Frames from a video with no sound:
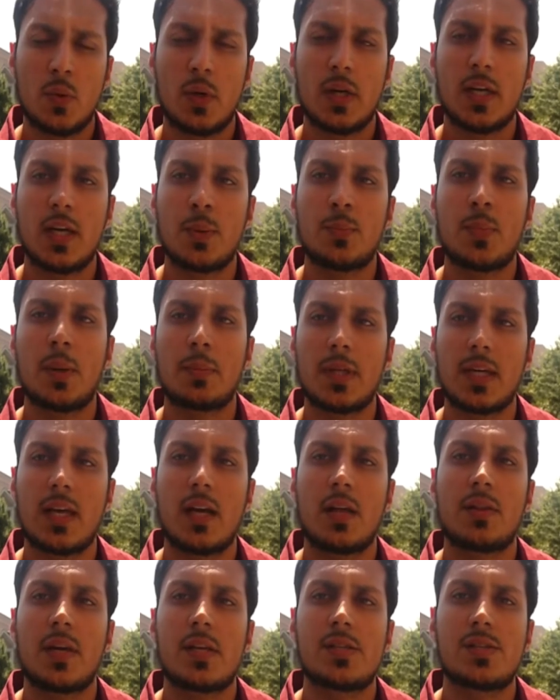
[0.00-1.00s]
working on public
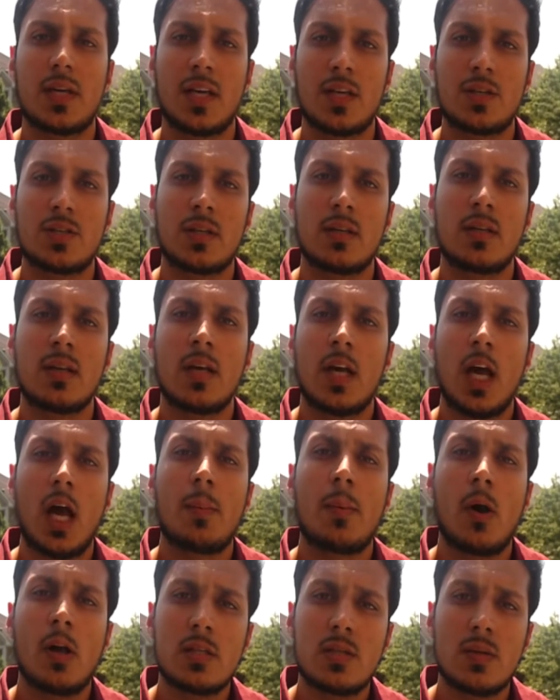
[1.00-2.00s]
health education, I'm
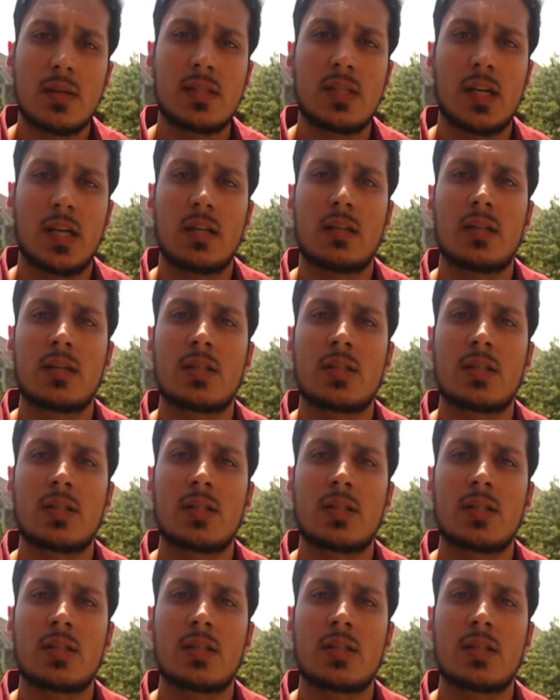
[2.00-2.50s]
also excited to